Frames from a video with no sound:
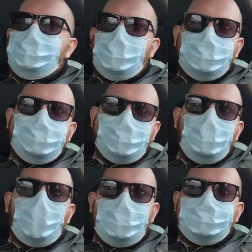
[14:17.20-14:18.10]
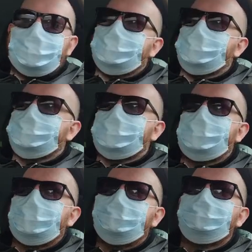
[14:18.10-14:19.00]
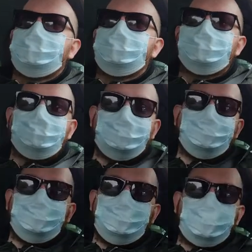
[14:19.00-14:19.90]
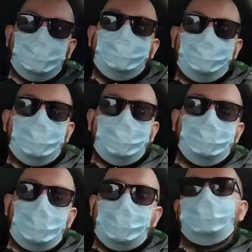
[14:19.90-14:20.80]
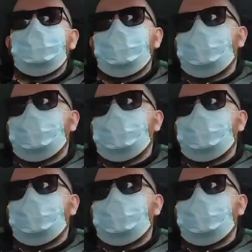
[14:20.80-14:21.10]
my DIY skills are pretty fucking bad.